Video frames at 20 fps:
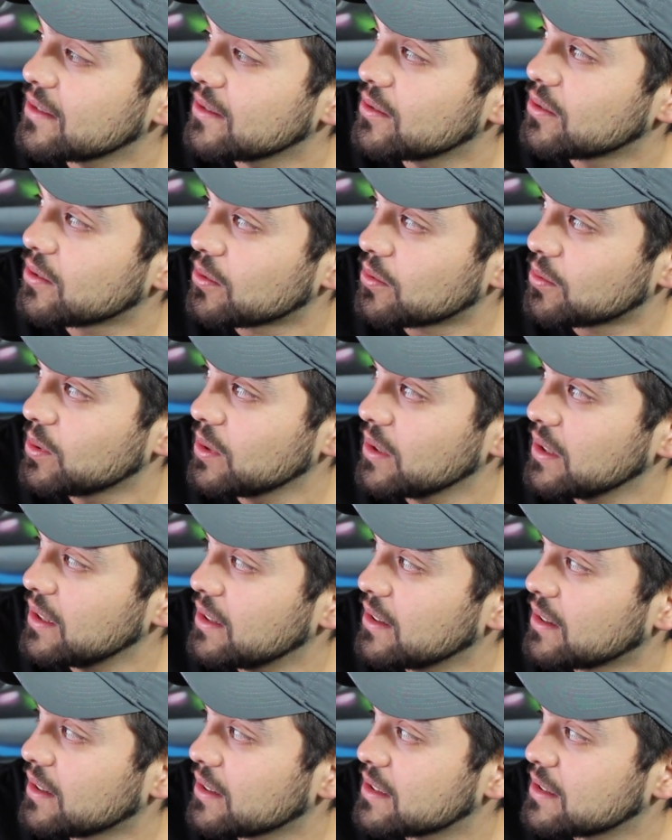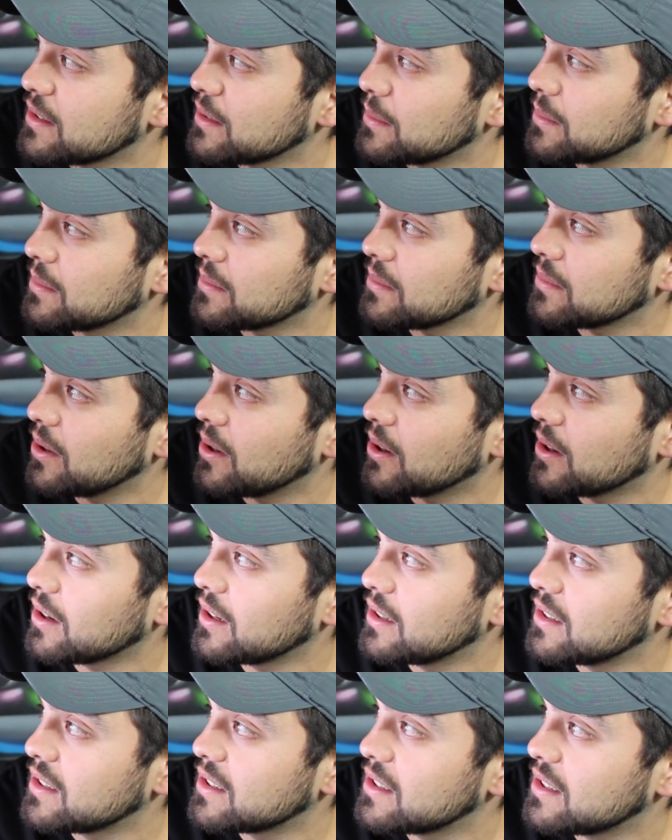Really awesome
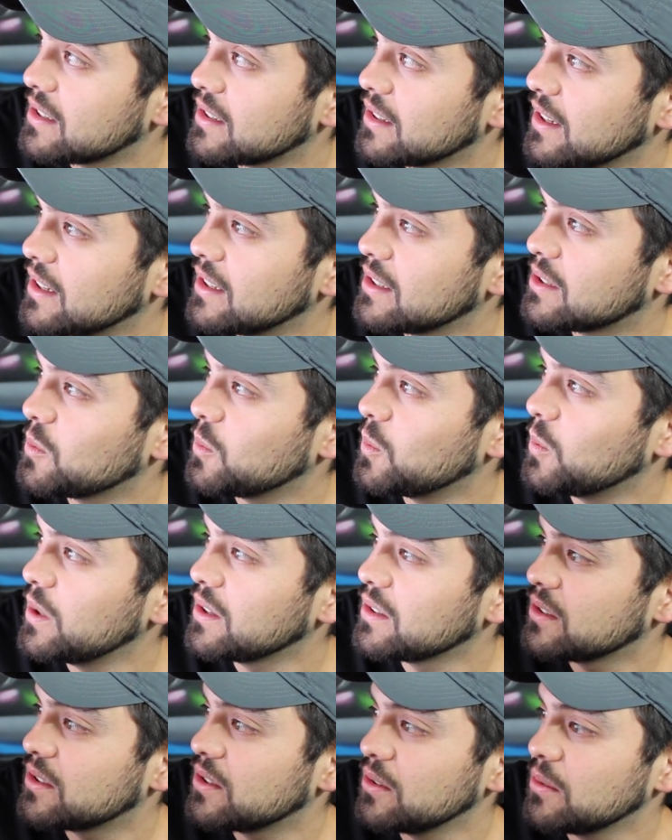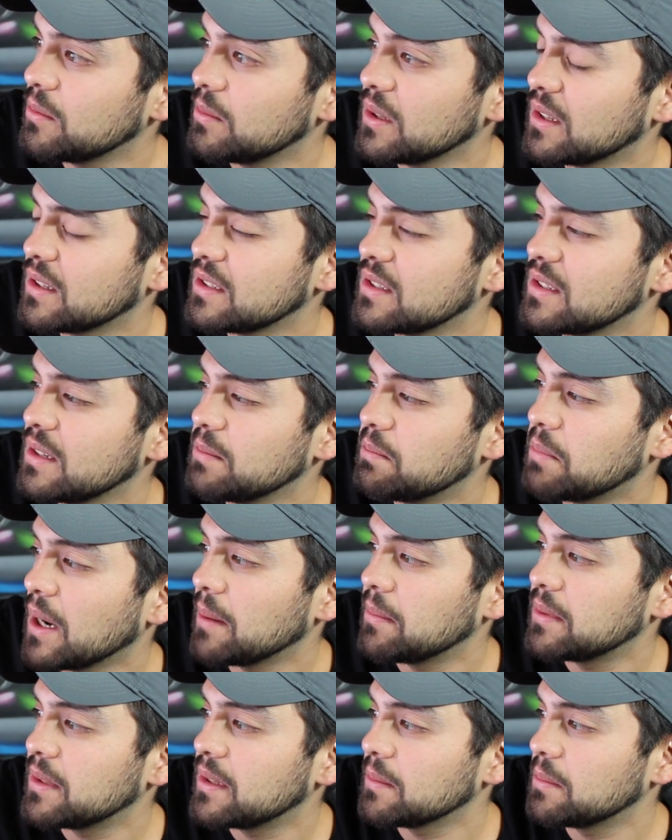artist, and it's weird too because he
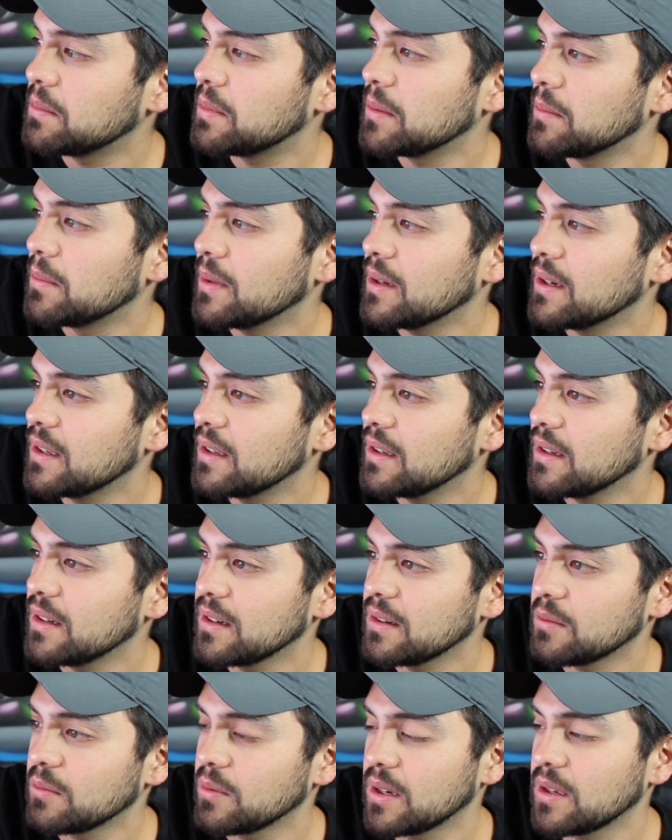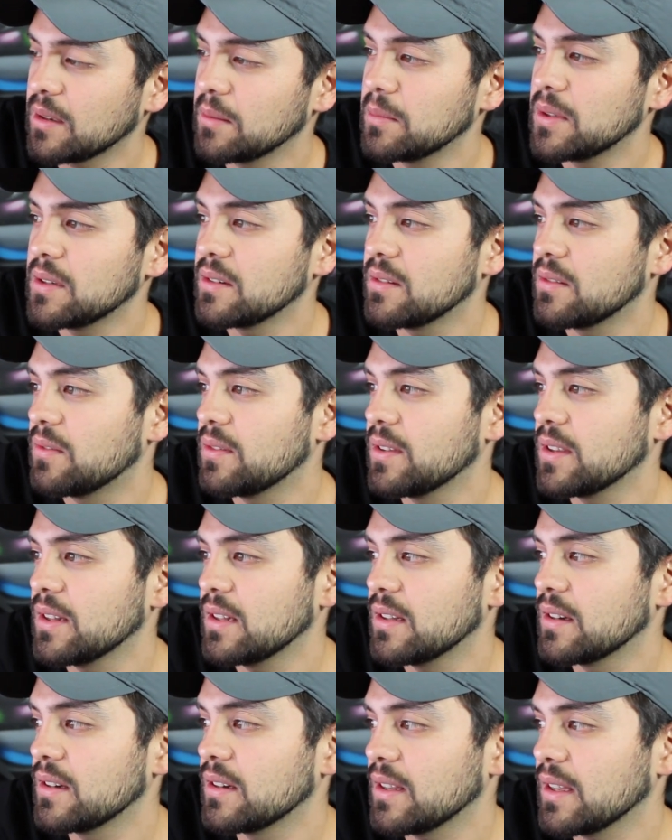popped up in my recommended
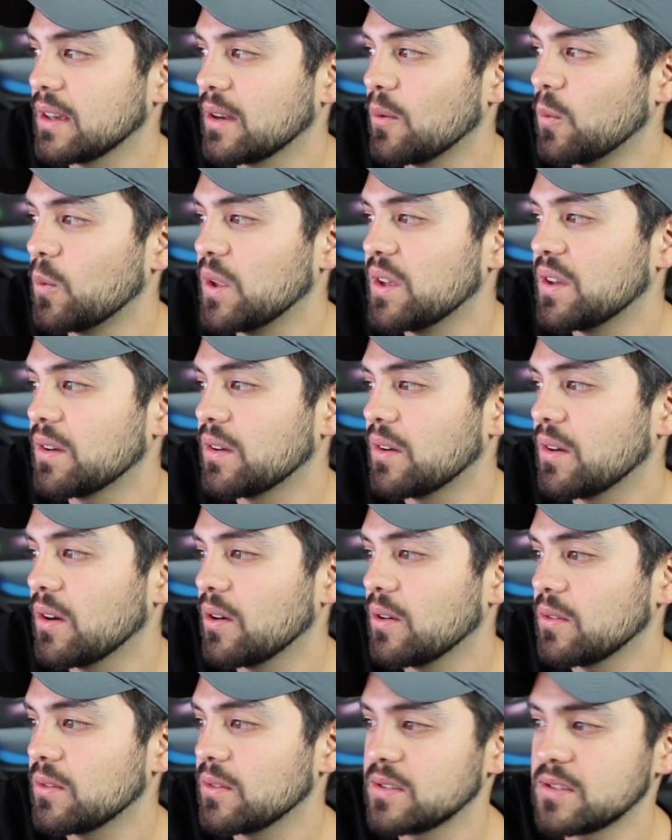feed like a week ago.